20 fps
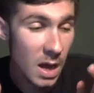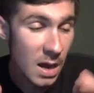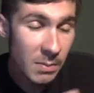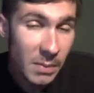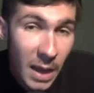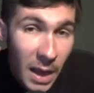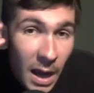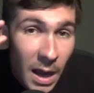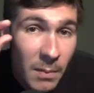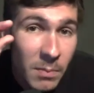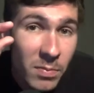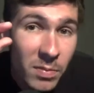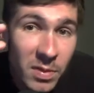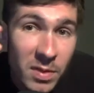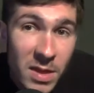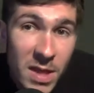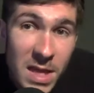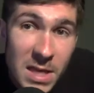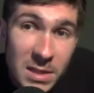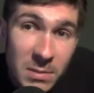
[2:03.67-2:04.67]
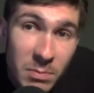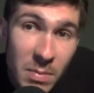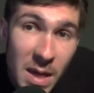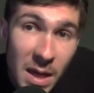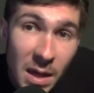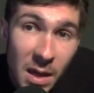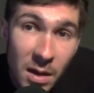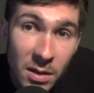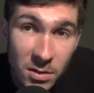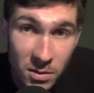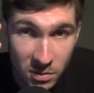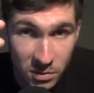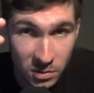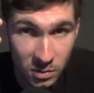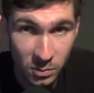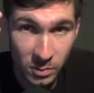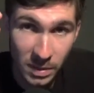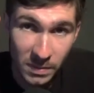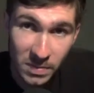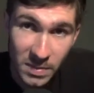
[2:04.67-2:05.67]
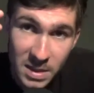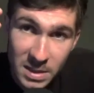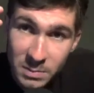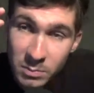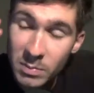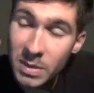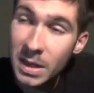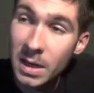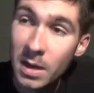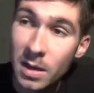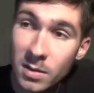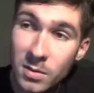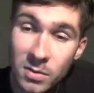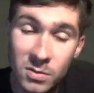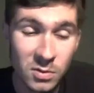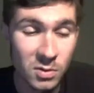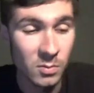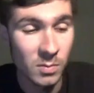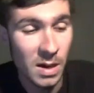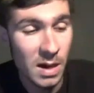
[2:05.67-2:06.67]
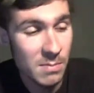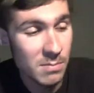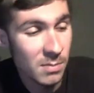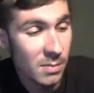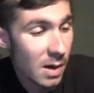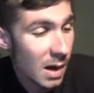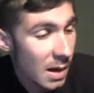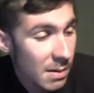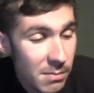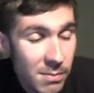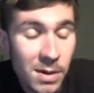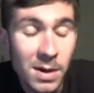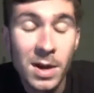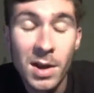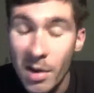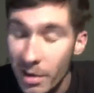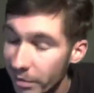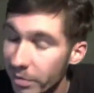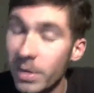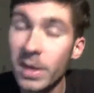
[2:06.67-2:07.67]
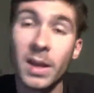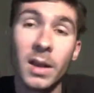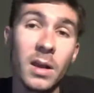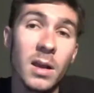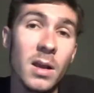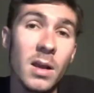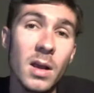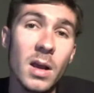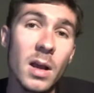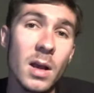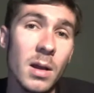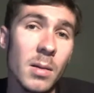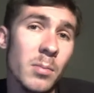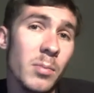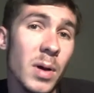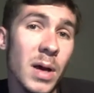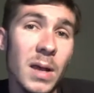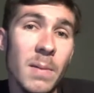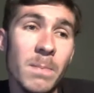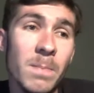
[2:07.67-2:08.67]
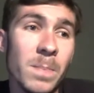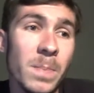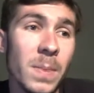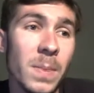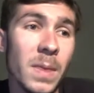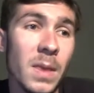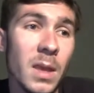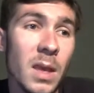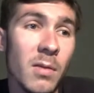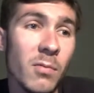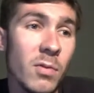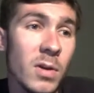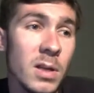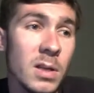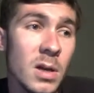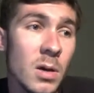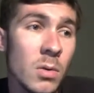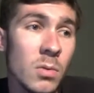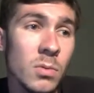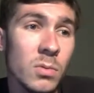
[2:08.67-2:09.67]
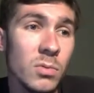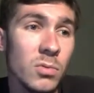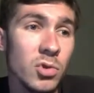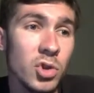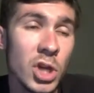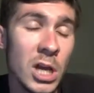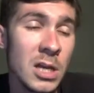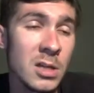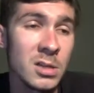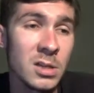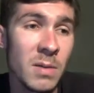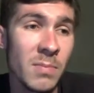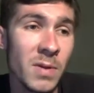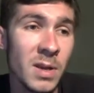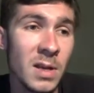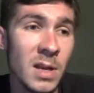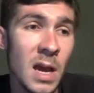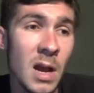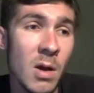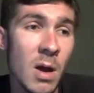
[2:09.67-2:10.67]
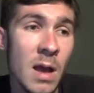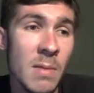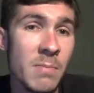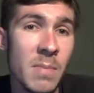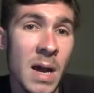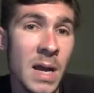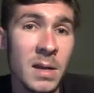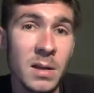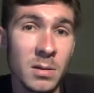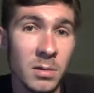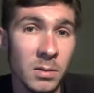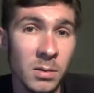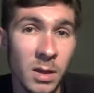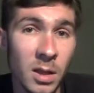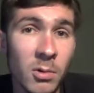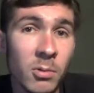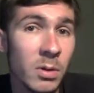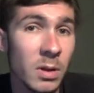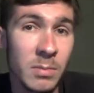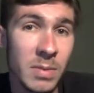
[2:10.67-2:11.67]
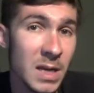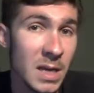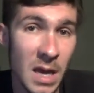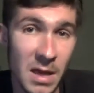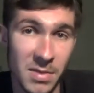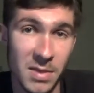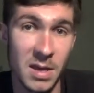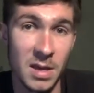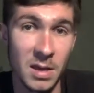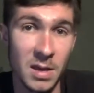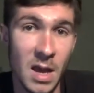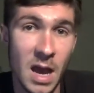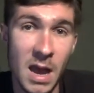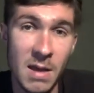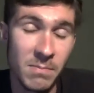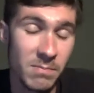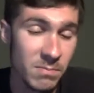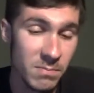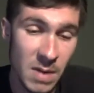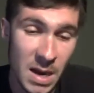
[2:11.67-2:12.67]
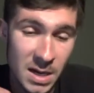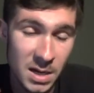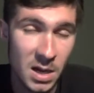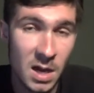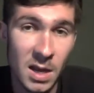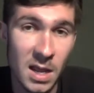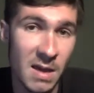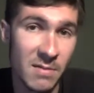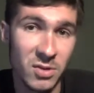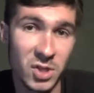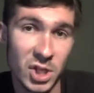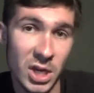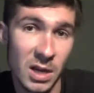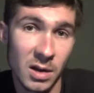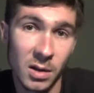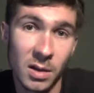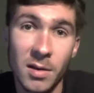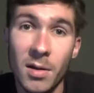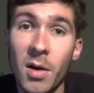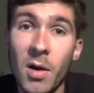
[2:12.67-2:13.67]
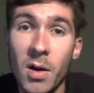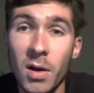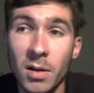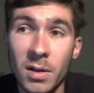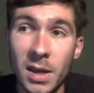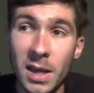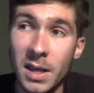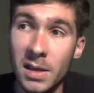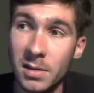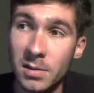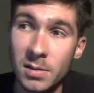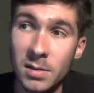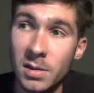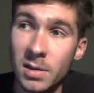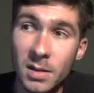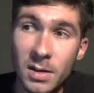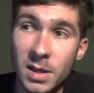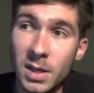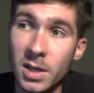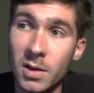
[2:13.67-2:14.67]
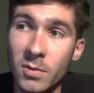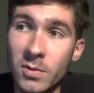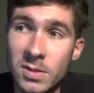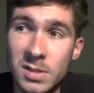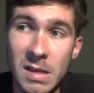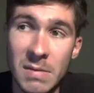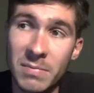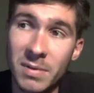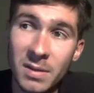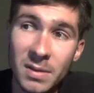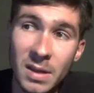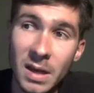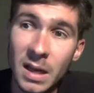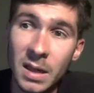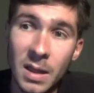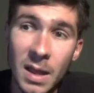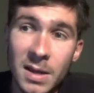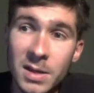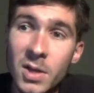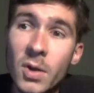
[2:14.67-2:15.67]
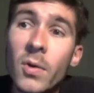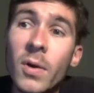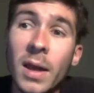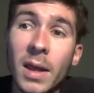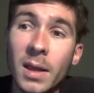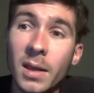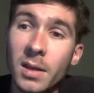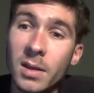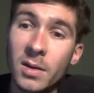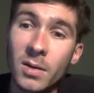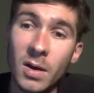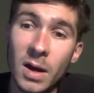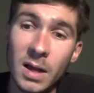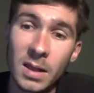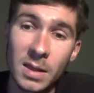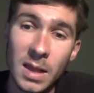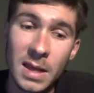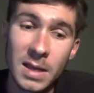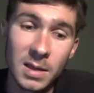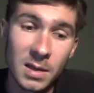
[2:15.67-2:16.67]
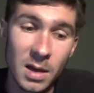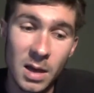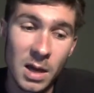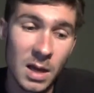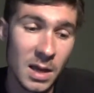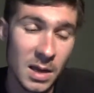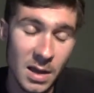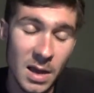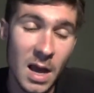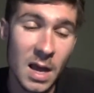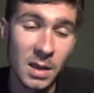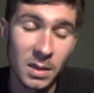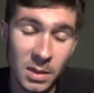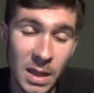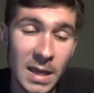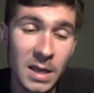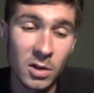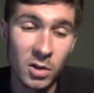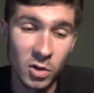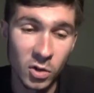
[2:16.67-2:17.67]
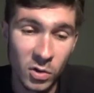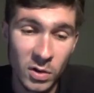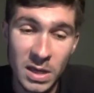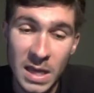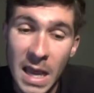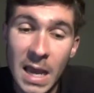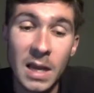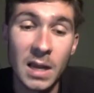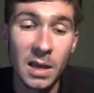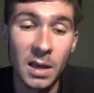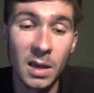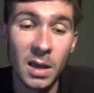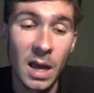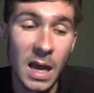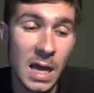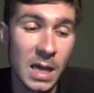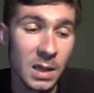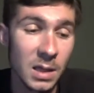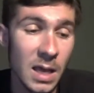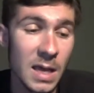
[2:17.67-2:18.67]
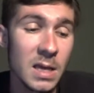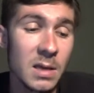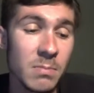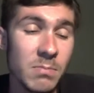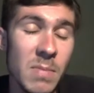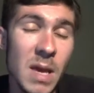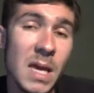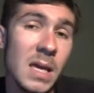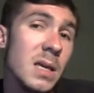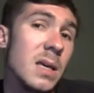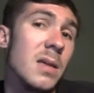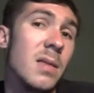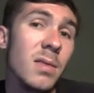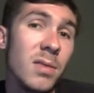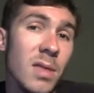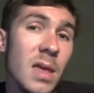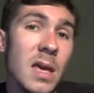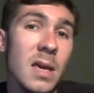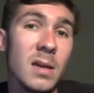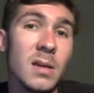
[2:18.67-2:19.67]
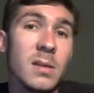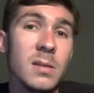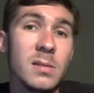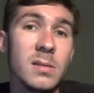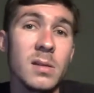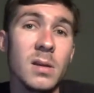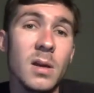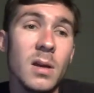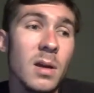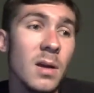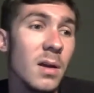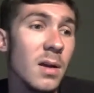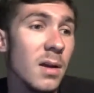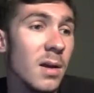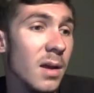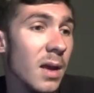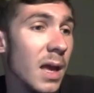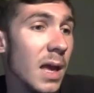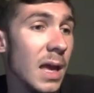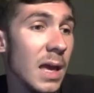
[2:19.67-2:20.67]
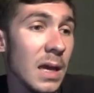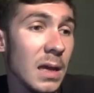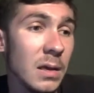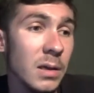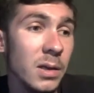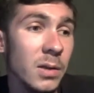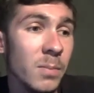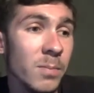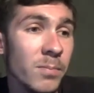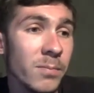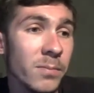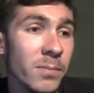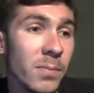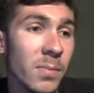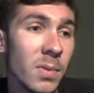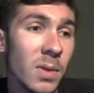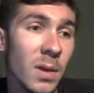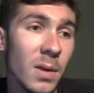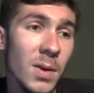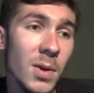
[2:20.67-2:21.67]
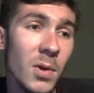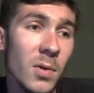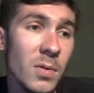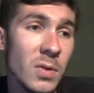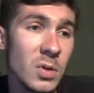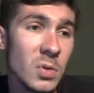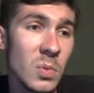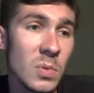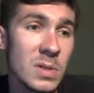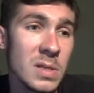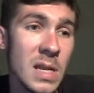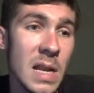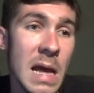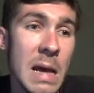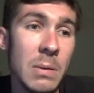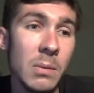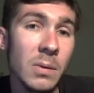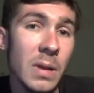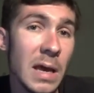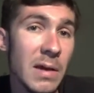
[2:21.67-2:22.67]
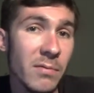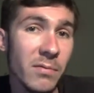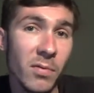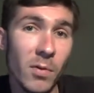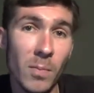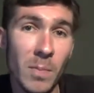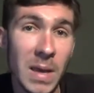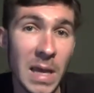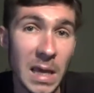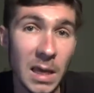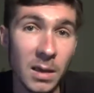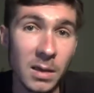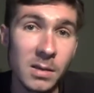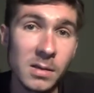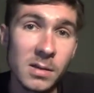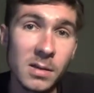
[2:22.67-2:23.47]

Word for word: I'm like I'm this big on YouTube. I'm this big on YouTube. I'm I'm nothing, but if we don't change something now, I might literally be nothing. I might not have a channel at all. And, you know, it's something that I like doing. You know, I like uh, I like creating. I like making things. And, you know, this was an outlet for me.